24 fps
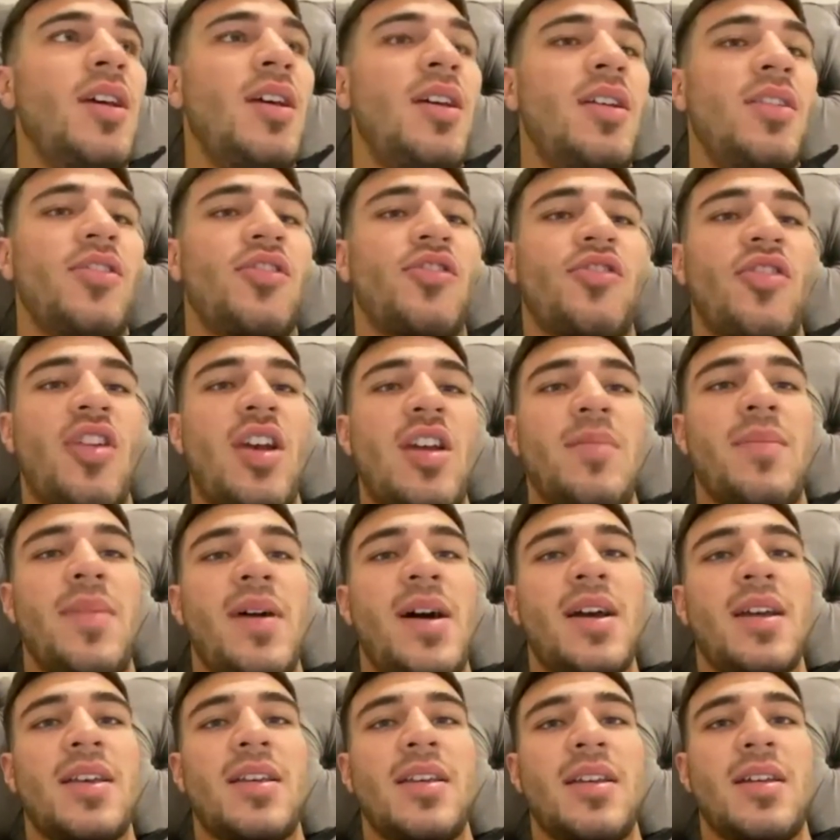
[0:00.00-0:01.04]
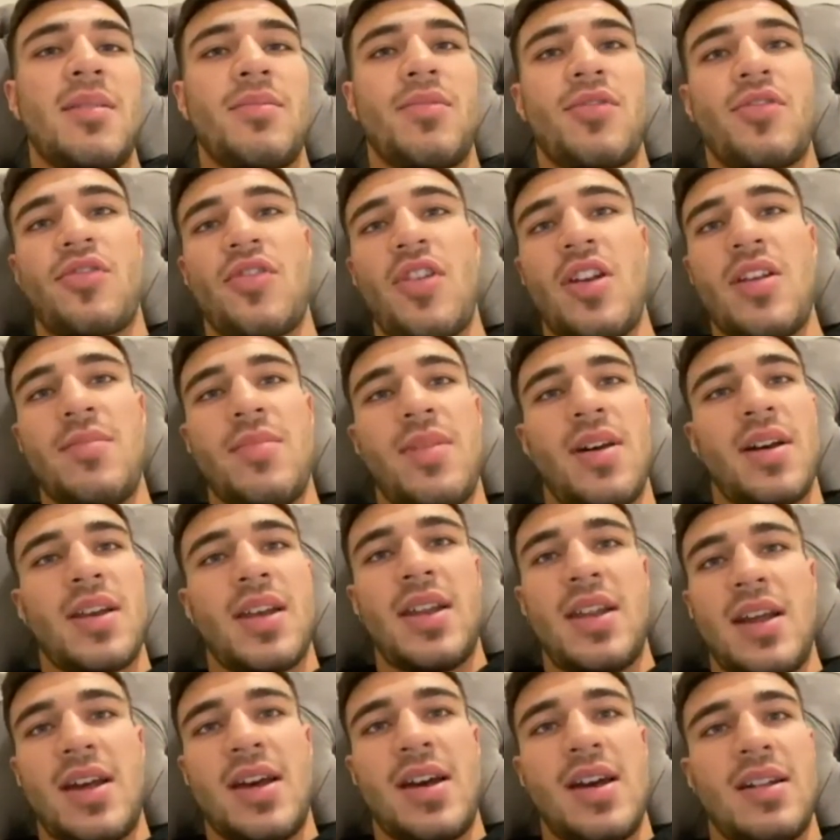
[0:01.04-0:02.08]
Straight back. I'm straight back in
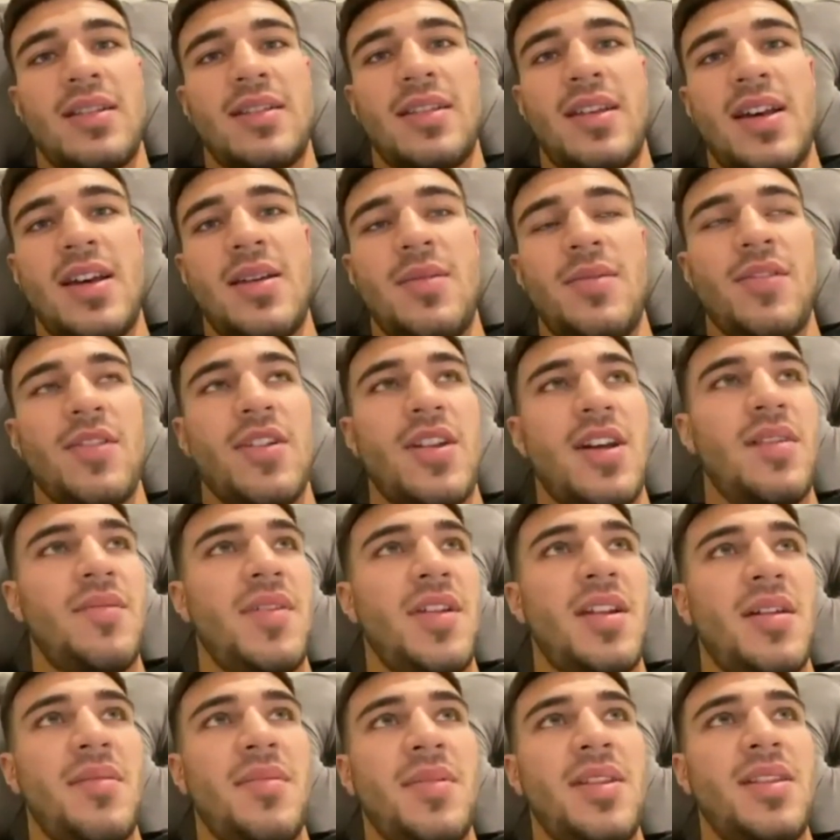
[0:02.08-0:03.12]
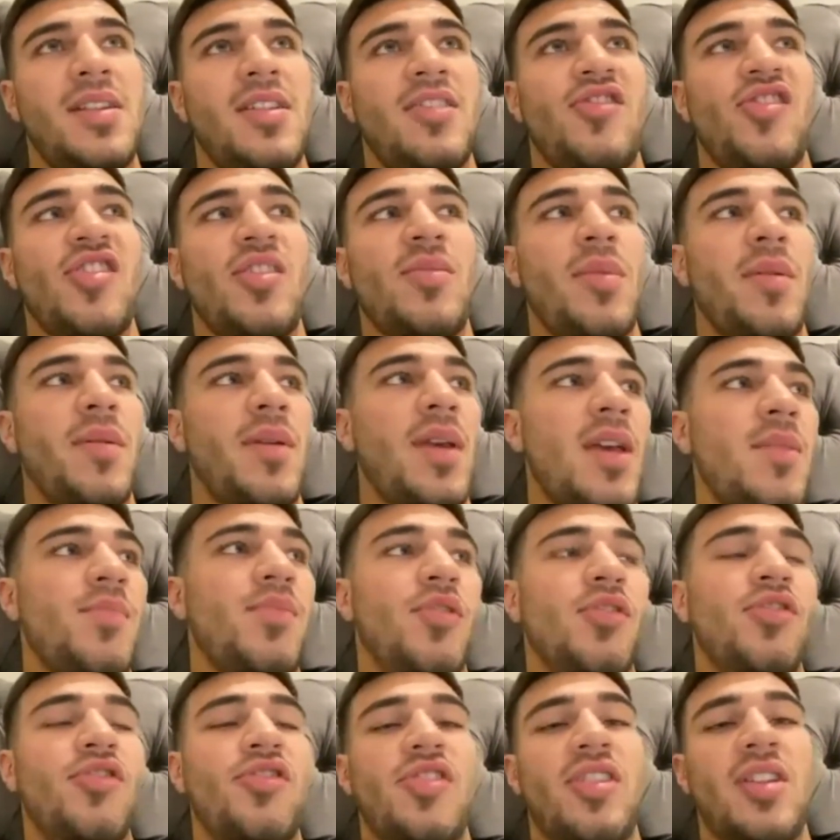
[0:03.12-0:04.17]
the hard times. You know what I mean? I'm in the gym and getting
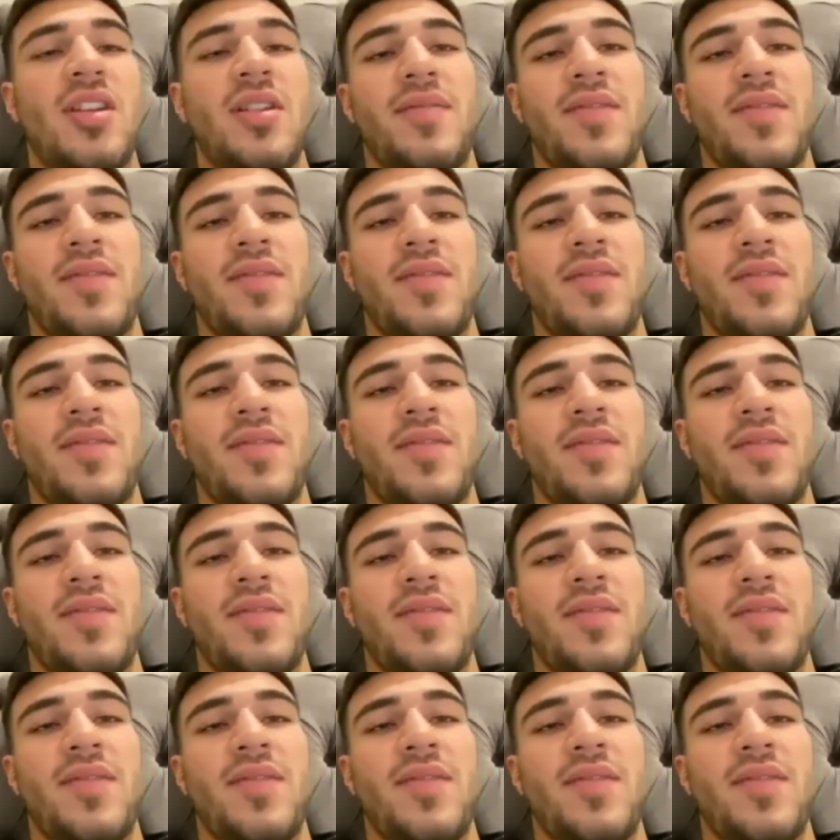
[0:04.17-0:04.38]
punched in the